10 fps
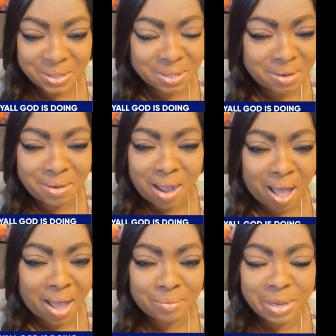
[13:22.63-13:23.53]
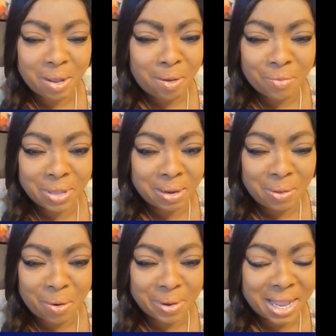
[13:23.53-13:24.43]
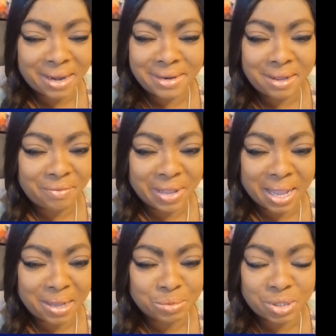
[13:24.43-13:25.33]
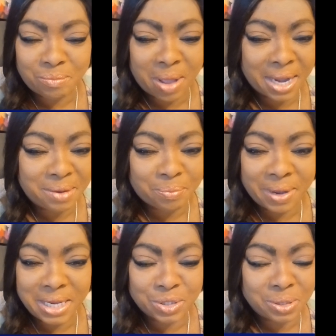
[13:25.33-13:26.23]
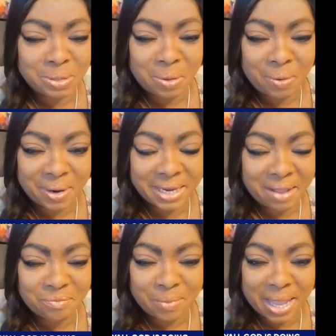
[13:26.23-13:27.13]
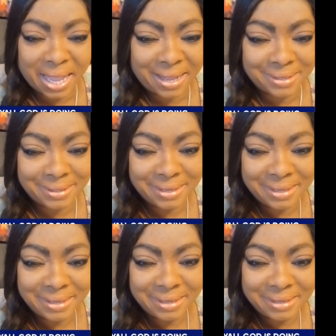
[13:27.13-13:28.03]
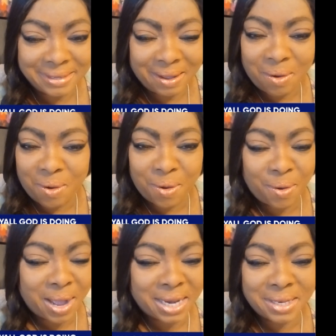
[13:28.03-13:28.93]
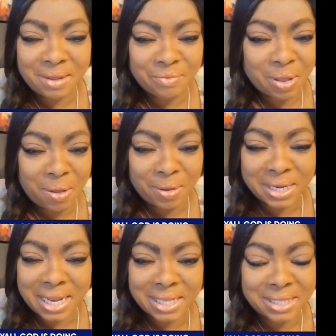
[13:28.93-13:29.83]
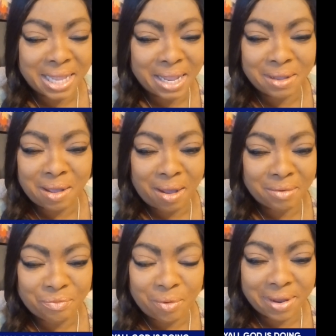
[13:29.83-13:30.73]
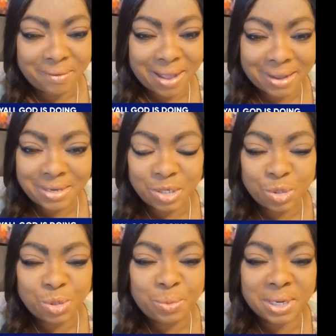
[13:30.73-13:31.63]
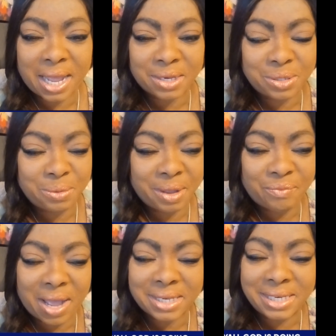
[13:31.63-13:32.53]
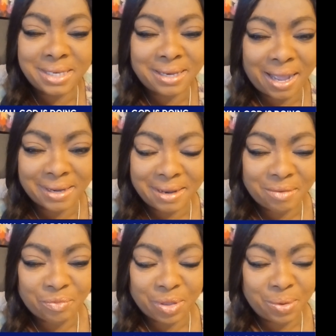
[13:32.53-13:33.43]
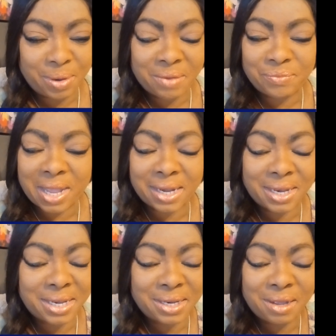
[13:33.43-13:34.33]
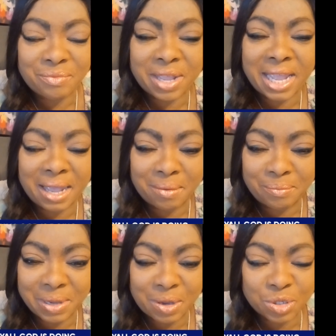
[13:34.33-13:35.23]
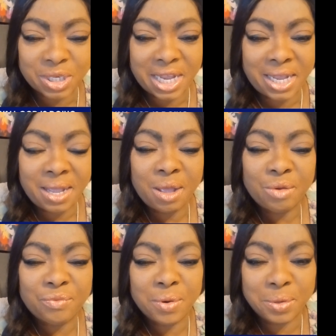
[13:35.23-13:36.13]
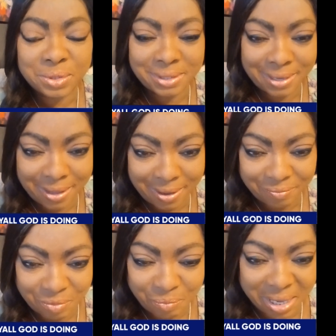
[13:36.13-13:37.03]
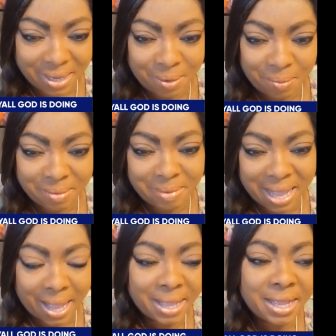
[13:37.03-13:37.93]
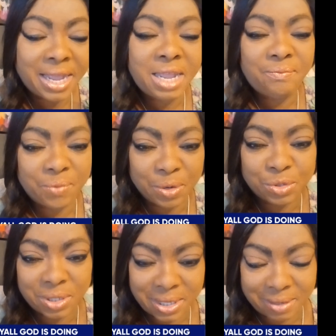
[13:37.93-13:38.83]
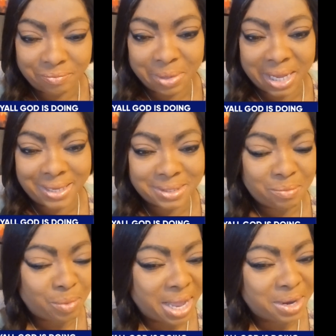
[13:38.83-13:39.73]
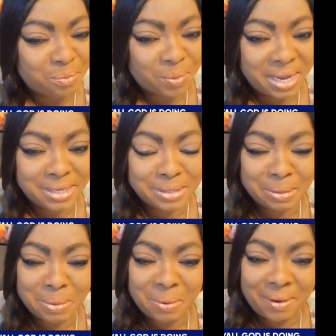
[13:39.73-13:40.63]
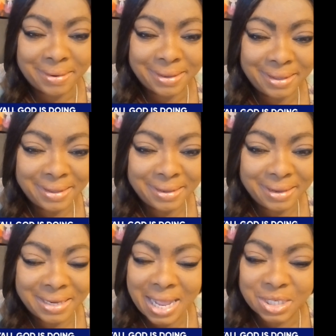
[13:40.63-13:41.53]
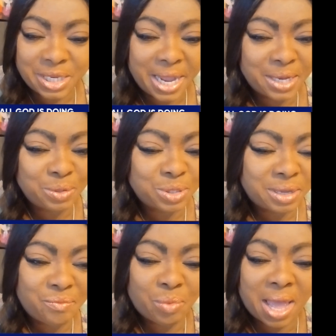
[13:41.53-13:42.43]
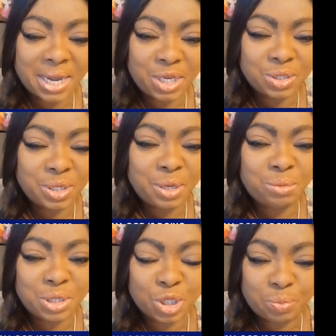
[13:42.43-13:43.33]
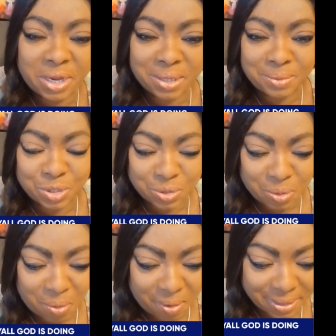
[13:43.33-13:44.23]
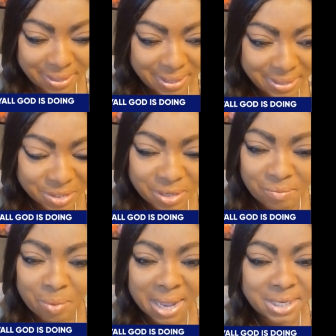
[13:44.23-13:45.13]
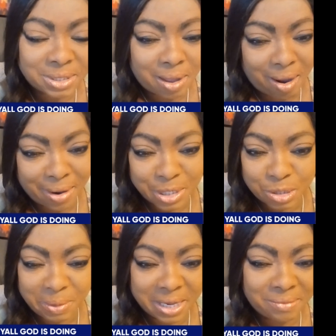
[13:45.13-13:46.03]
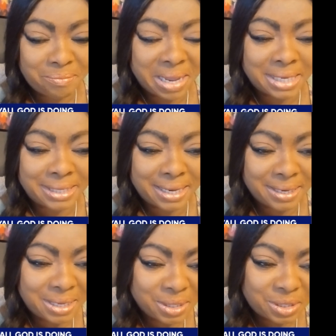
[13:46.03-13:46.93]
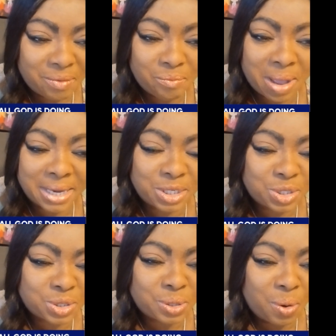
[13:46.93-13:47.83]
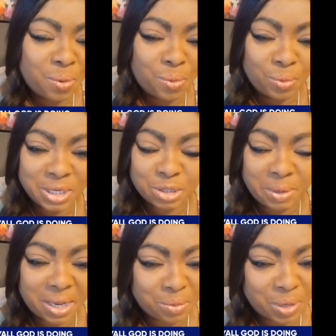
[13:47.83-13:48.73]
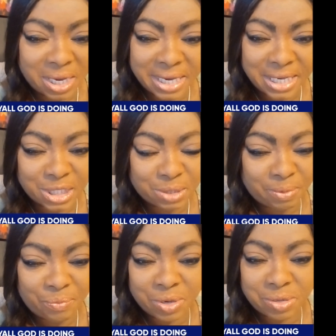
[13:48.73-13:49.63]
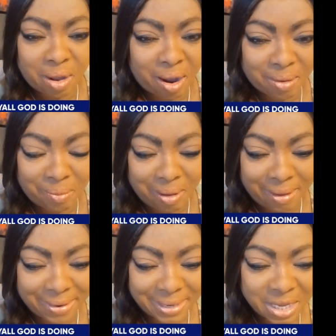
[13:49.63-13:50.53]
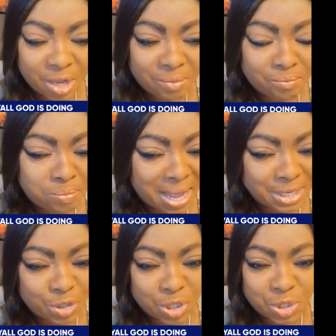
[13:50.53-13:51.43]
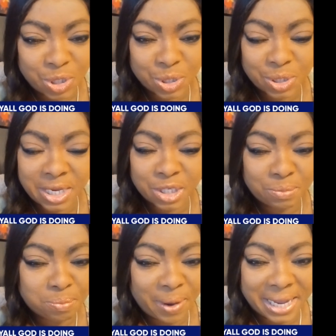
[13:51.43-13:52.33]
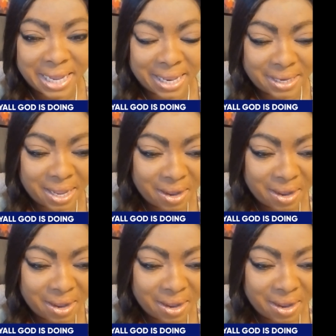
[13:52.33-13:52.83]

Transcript: To God be all the glory. I love him. Somebody praise the Lord. Amen. Oh, I love y'all and I thank God for you. I couldn't do what I do if I did not love you, if I didn't love him, because he first loved me. Who am I? He first loved me. Somebody praise the Lord. And I tell you, somebody's youth is being restored. Somebody's heart is being mended. Somebody's soul is being released from the dark one. Bondages is breaking.